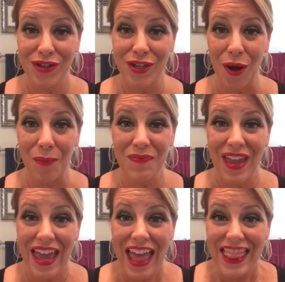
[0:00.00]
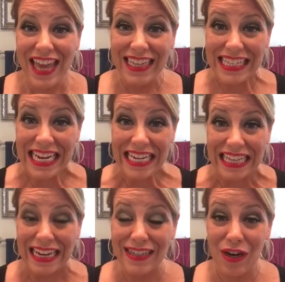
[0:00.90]
So that's it.
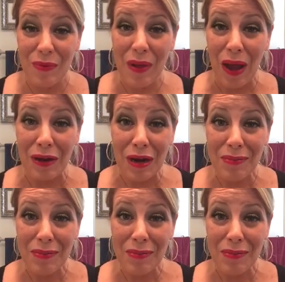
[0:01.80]
That is our Pucker